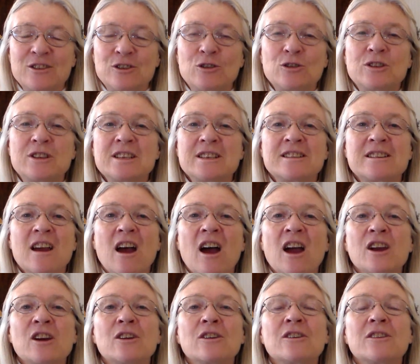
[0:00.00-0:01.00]
to
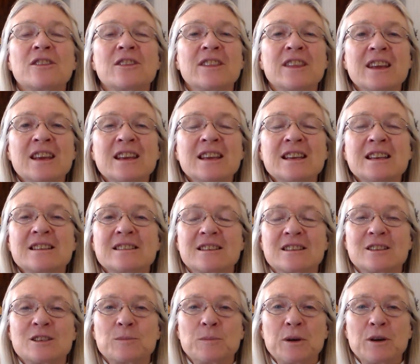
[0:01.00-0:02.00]
desire
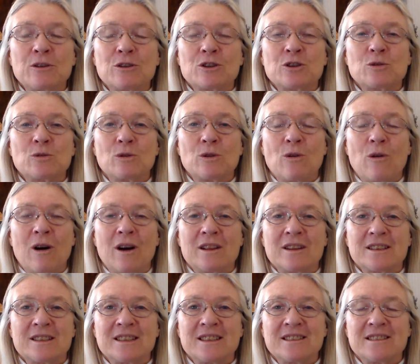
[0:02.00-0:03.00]
these spiritual
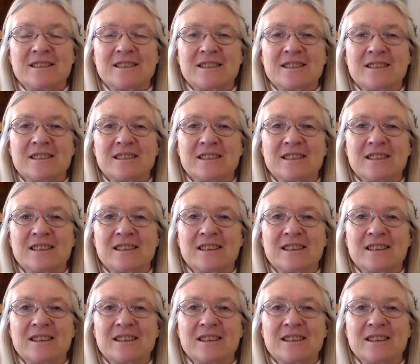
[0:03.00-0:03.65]
qualities